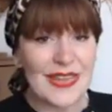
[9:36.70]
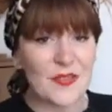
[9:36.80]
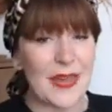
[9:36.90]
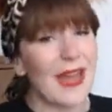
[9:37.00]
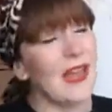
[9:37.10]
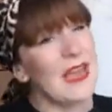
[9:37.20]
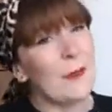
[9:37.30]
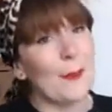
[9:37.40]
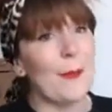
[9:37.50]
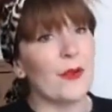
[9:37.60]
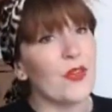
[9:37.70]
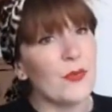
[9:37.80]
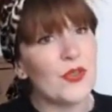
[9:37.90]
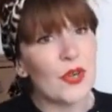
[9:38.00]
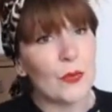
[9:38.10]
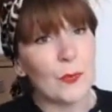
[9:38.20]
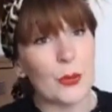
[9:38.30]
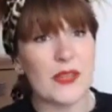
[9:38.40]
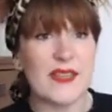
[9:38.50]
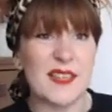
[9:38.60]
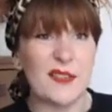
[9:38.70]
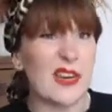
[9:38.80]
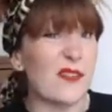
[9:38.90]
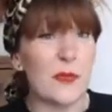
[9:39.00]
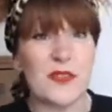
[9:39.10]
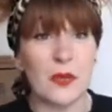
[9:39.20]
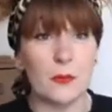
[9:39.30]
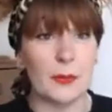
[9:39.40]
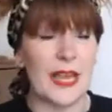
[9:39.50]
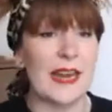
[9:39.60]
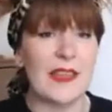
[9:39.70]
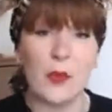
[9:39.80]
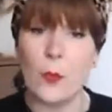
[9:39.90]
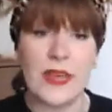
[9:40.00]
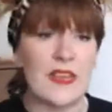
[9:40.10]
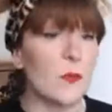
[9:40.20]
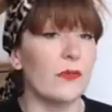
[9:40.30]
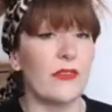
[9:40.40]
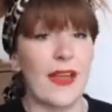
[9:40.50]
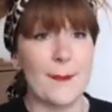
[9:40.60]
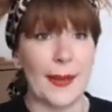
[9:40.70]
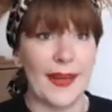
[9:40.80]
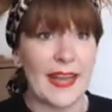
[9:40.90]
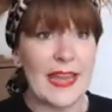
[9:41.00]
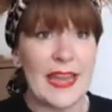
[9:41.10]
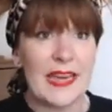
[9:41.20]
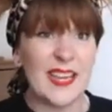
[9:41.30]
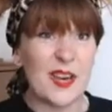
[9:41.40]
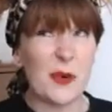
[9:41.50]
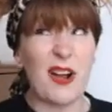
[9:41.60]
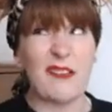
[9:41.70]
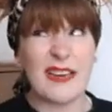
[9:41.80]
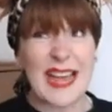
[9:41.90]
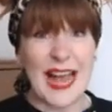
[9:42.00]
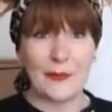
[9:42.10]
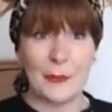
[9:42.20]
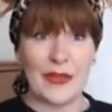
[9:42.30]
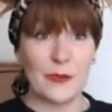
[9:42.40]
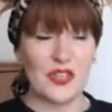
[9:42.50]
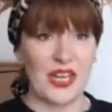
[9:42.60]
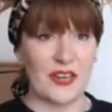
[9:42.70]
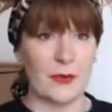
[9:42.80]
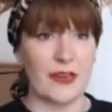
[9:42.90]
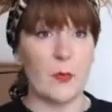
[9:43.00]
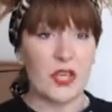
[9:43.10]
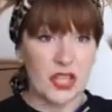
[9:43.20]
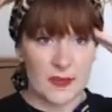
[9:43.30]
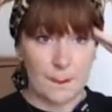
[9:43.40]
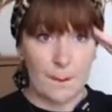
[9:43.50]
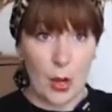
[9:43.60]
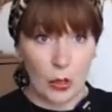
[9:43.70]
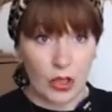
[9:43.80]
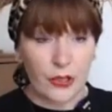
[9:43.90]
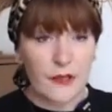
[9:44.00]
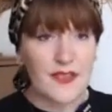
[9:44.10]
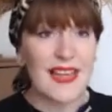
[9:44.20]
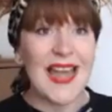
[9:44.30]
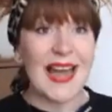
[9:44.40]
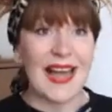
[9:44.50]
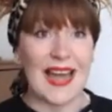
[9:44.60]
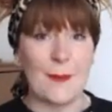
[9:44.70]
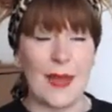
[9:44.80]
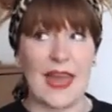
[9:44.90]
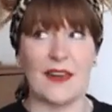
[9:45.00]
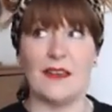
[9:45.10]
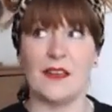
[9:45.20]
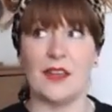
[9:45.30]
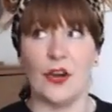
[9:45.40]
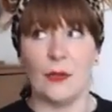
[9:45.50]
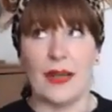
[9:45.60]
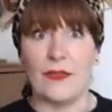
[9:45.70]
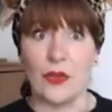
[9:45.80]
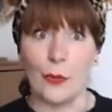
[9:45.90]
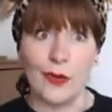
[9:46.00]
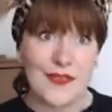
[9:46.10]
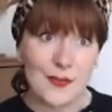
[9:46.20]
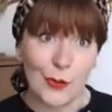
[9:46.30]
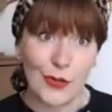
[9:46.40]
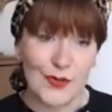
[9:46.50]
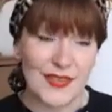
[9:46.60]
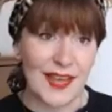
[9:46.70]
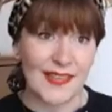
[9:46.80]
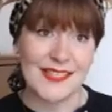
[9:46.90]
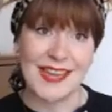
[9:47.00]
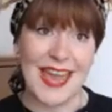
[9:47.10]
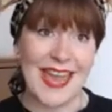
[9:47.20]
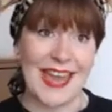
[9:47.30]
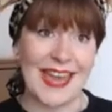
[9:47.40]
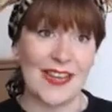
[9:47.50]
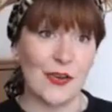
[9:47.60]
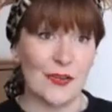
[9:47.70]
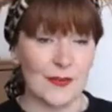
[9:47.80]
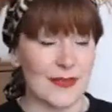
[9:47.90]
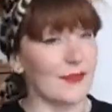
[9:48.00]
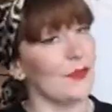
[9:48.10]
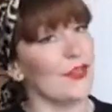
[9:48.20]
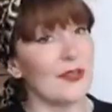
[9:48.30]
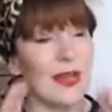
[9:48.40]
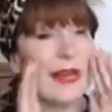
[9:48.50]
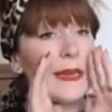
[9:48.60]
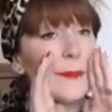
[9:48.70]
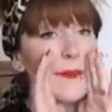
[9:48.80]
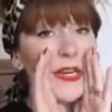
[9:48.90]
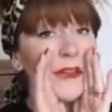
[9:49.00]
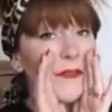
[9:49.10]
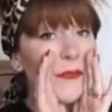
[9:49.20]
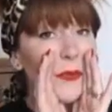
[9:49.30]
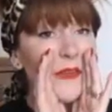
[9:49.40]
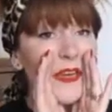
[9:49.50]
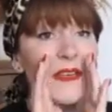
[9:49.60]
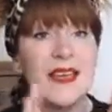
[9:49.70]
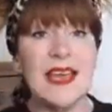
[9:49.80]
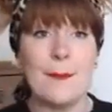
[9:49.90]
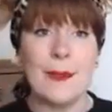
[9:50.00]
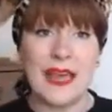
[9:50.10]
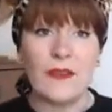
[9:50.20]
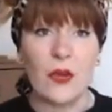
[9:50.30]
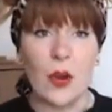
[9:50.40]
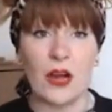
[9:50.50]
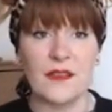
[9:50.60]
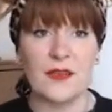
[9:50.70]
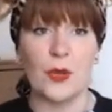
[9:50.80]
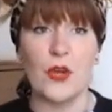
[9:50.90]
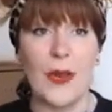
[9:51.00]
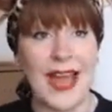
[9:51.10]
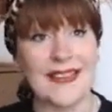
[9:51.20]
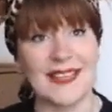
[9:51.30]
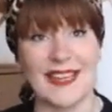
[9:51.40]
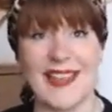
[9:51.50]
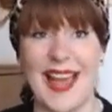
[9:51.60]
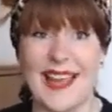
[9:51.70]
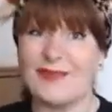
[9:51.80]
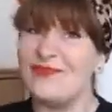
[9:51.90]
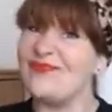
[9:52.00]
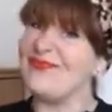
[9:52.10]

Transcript: So yeah, remember, if you don't put this stuff in, if you don't plan it, the weeks will fly by. We're already halfway through January, which is bonkers. And if you are someone who set a New Year's resolution, I'm not for these, but if you are someone who has done that,